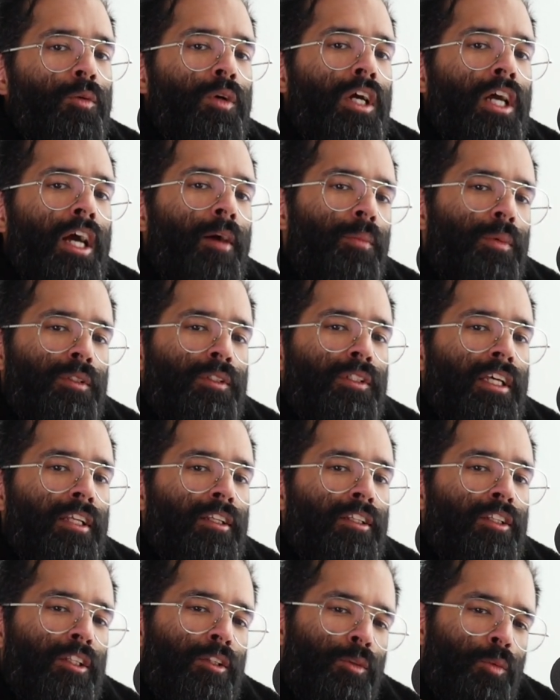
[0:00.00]
coupled to
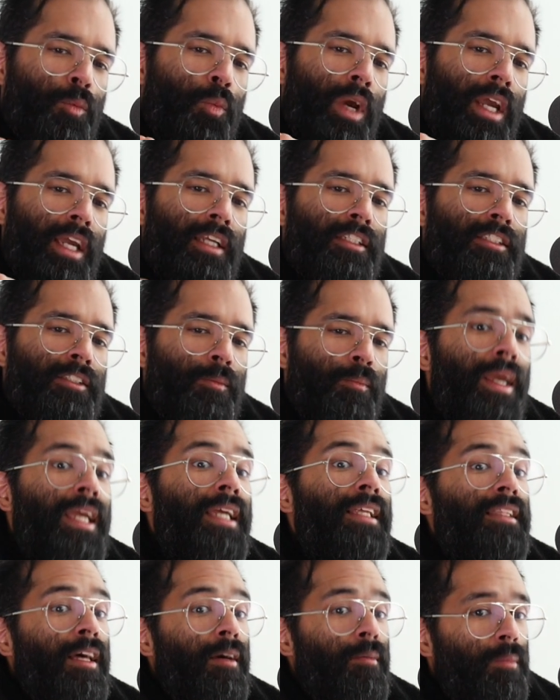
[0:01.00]
that the way to
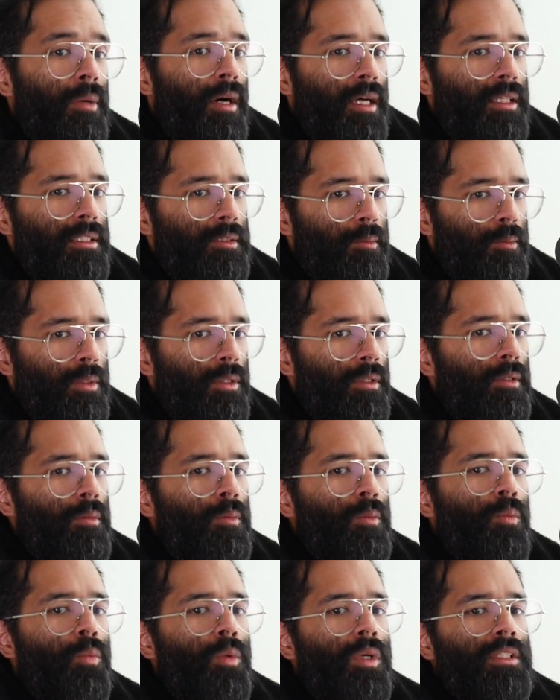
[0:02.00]
make that
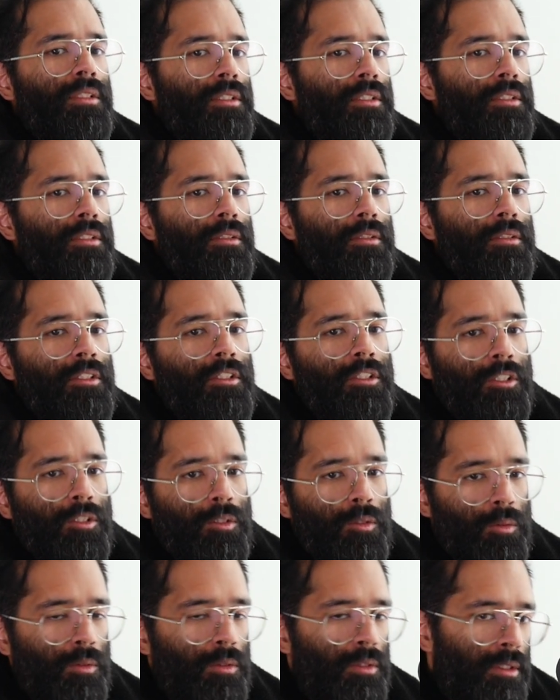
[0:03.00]
possible was to
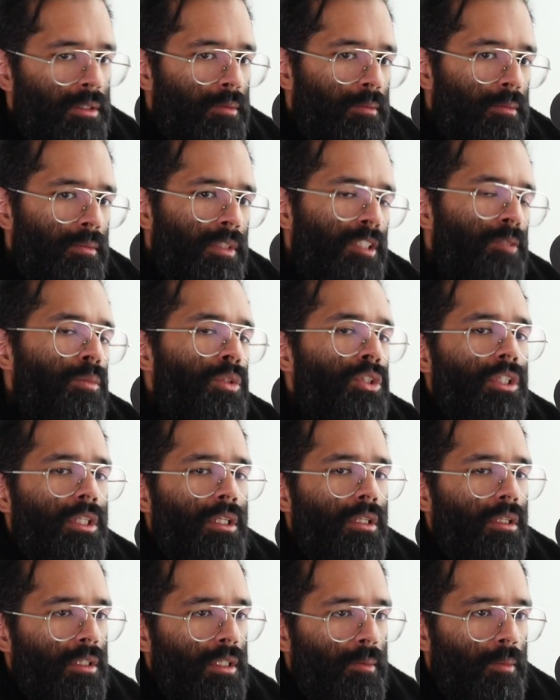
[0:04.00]
use these
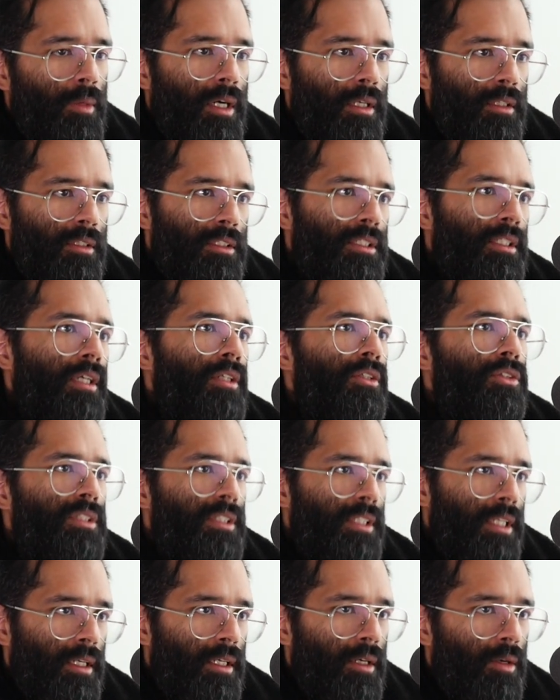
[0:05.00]
machine learning models to
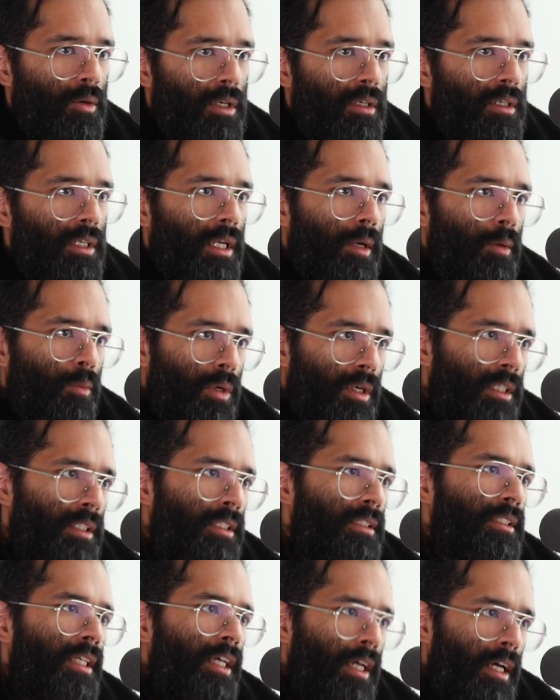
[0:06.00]
understand how RNA
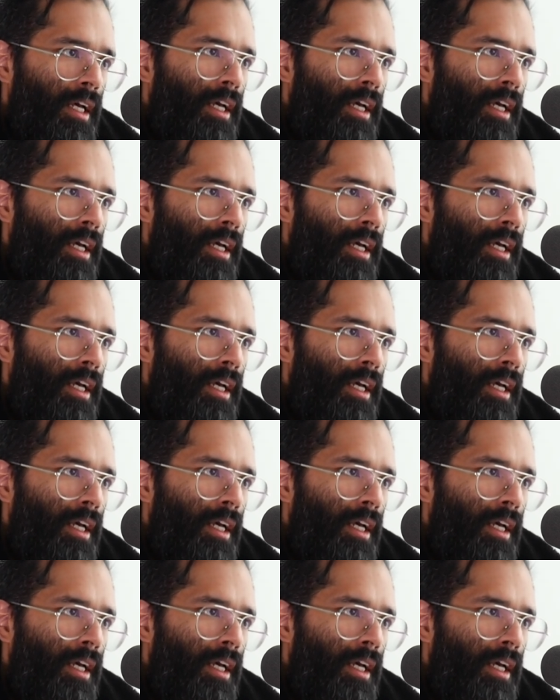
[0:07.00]
works.